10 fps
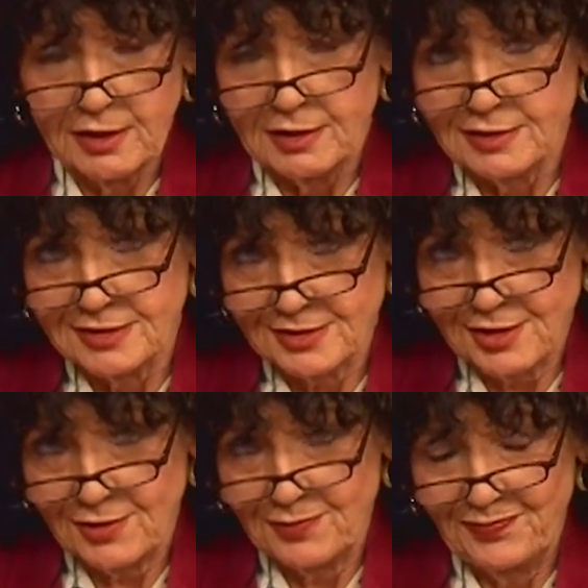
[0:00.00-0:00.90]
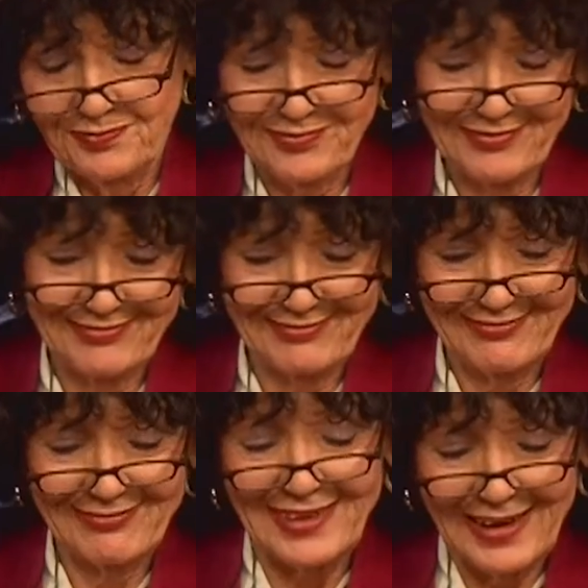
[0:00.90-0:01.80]
So,
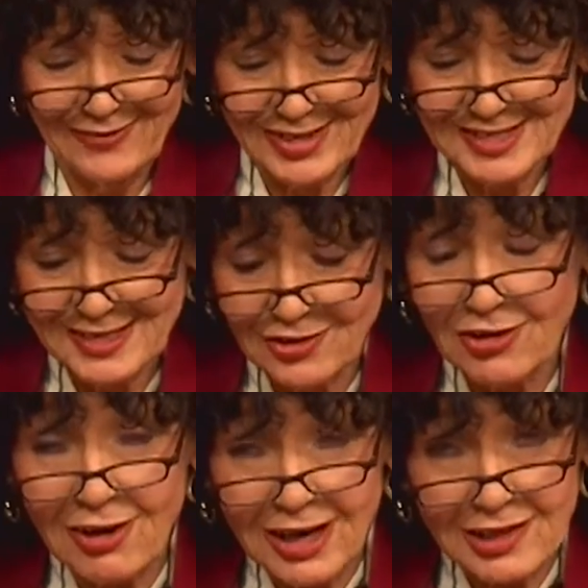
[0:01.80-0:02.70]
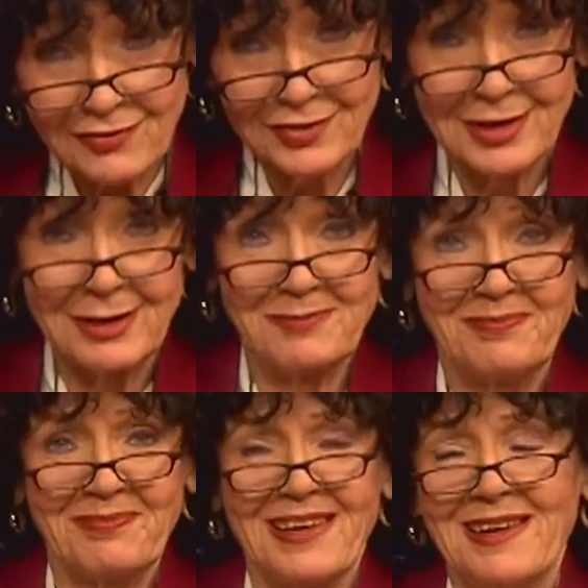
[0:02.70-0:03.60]
having said all of that,
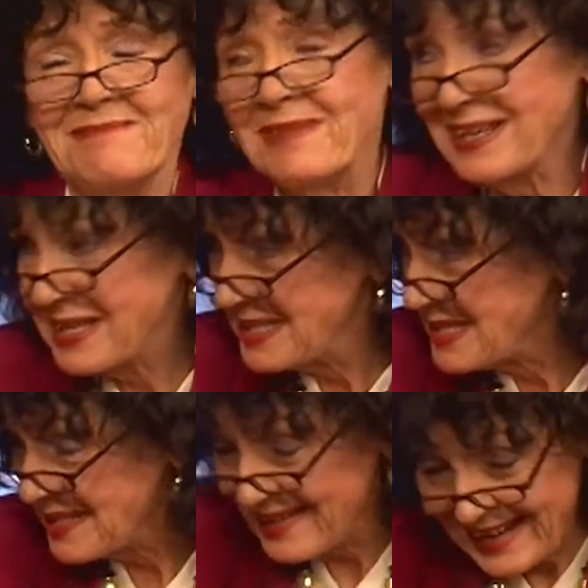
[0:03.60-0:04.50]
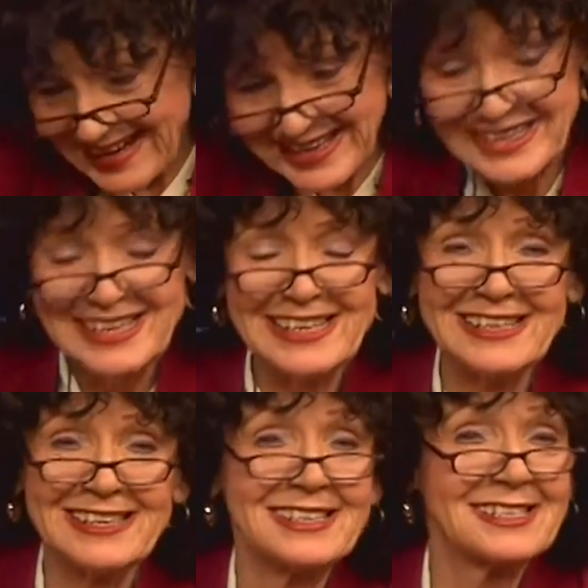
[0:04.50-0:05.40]
my guest today
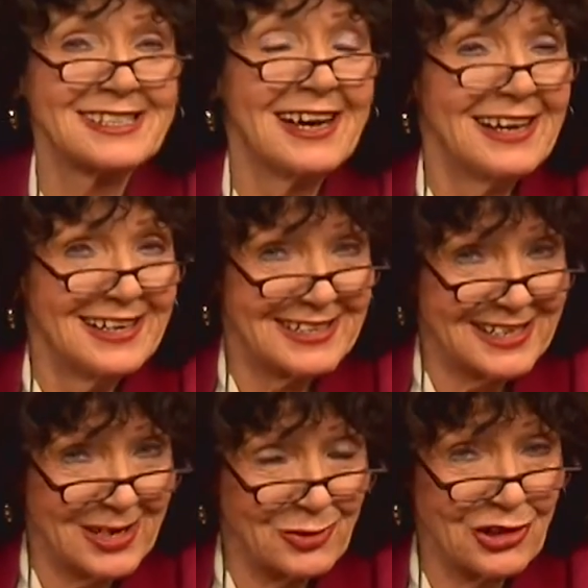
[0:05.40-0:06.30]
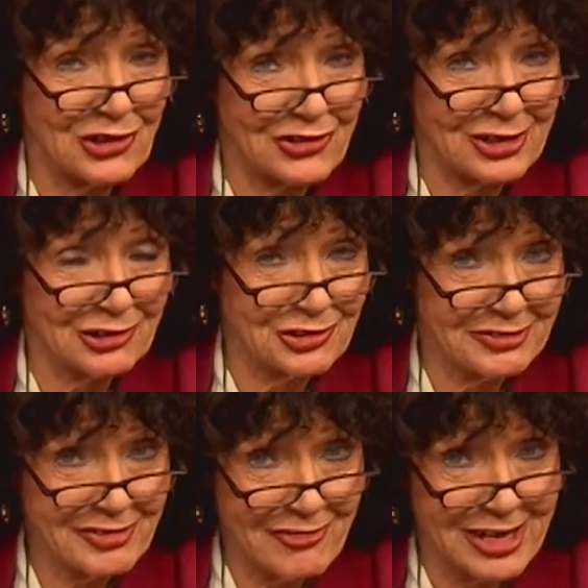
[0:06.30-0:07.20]
is Town Clerk
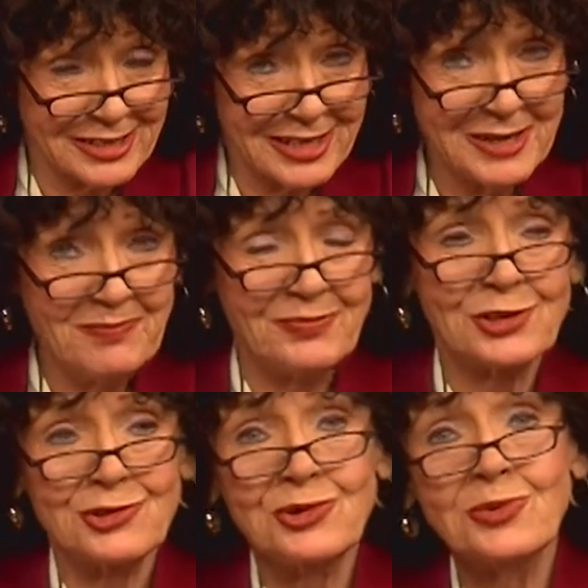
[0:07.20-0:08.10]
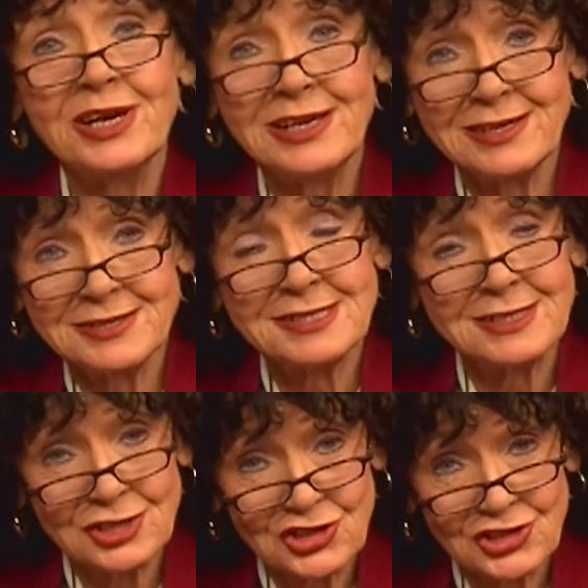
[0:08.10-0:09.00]
Lori Radke, who is
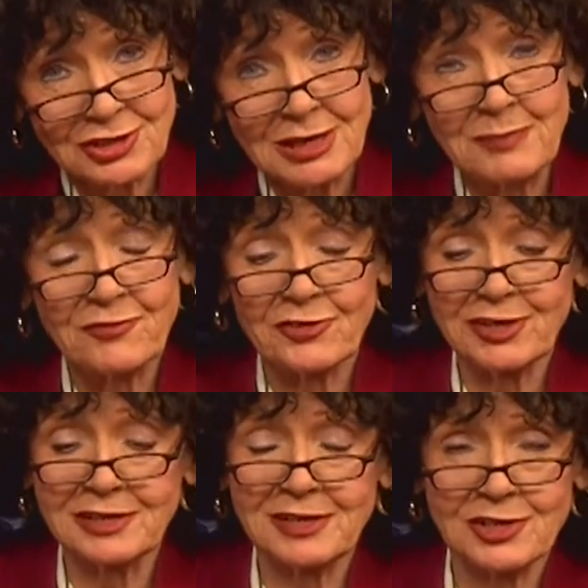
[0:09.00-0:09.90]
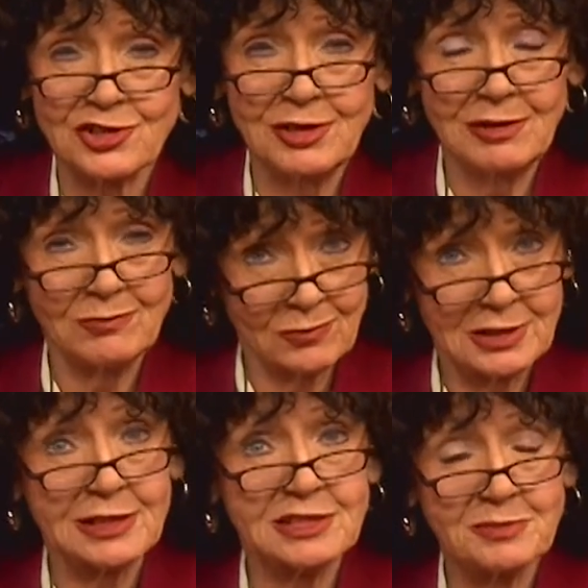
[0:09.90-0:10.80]
this year up for re-election and would
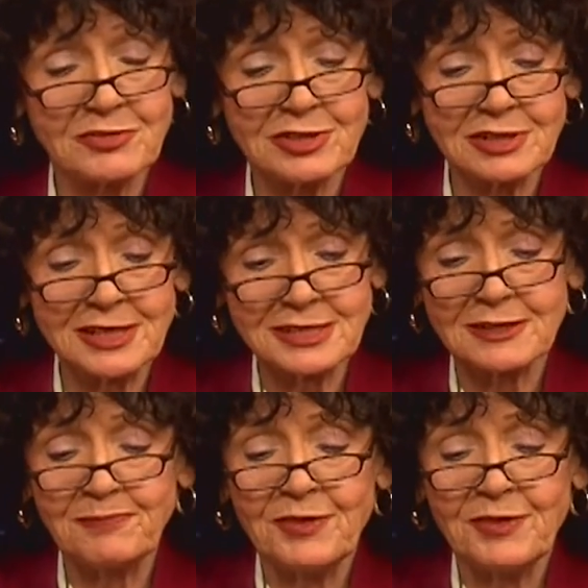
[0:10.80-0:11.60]
like to be re-elected.